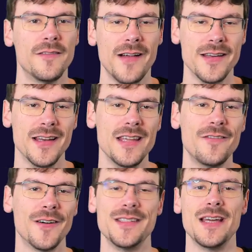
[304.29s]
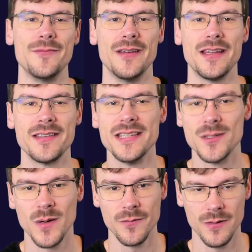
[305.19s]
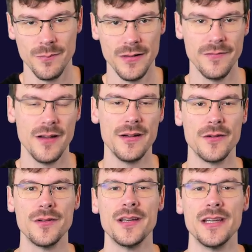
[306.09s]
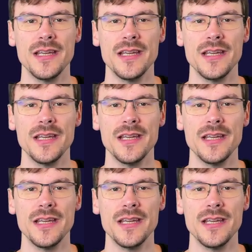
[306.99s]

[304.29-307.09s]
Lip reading: Finally, for the amulet, this one will be very good